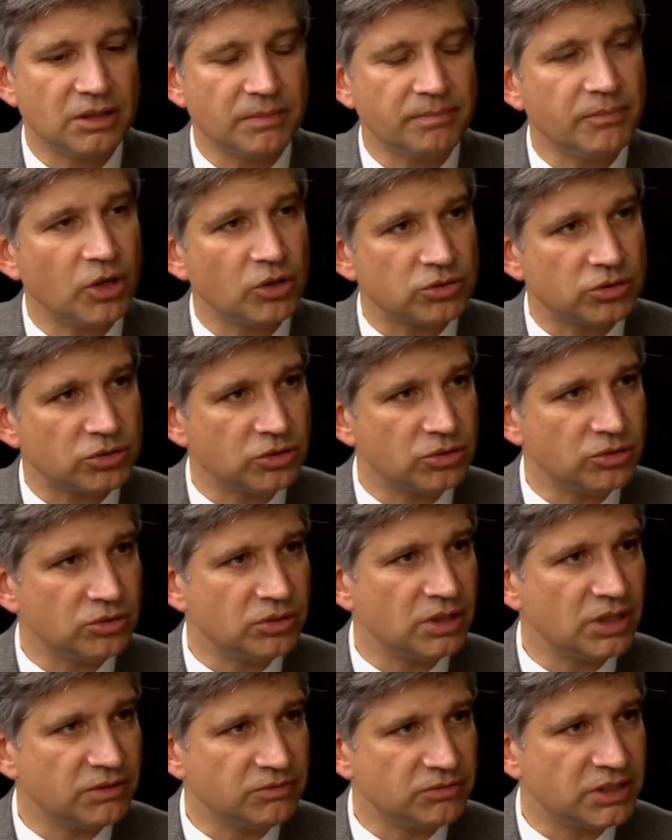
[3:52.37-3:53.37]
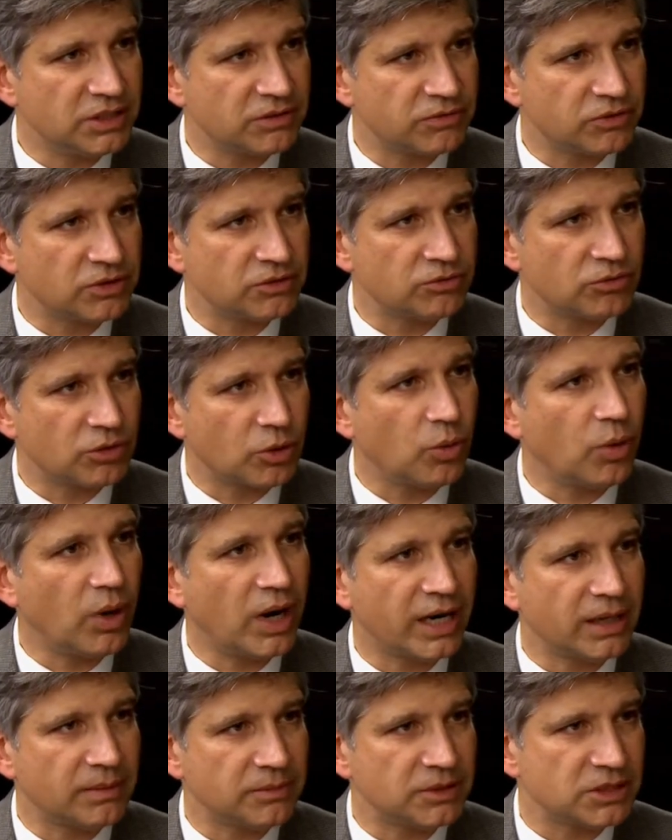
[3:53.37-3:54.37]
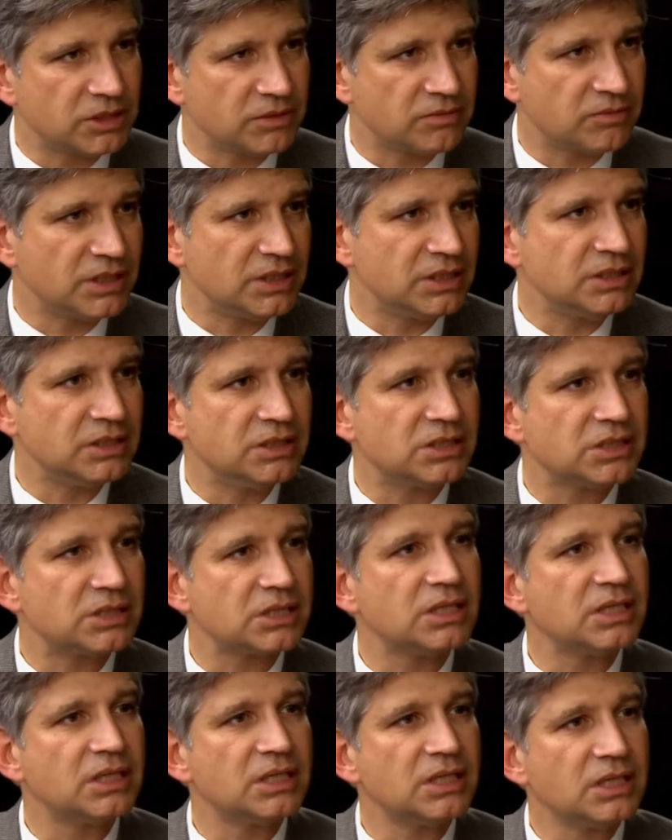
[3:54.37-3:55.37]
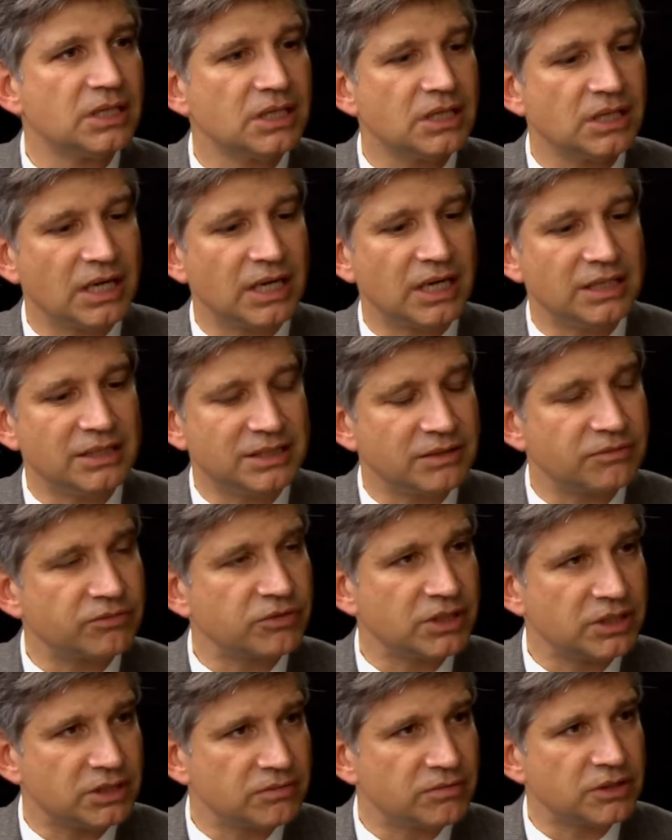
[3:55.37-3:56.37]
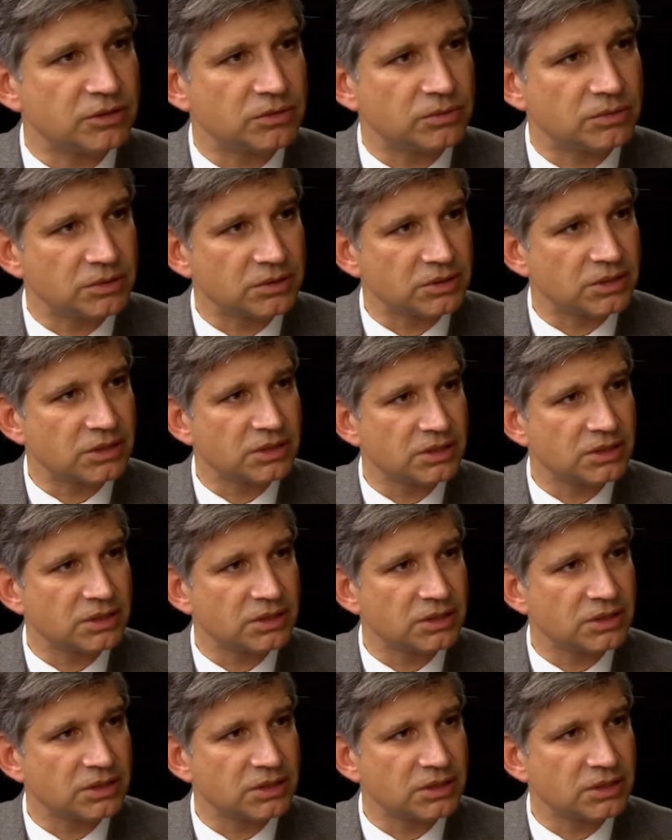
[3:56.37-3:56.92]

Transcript: the multitude of different requirements of these different individuals?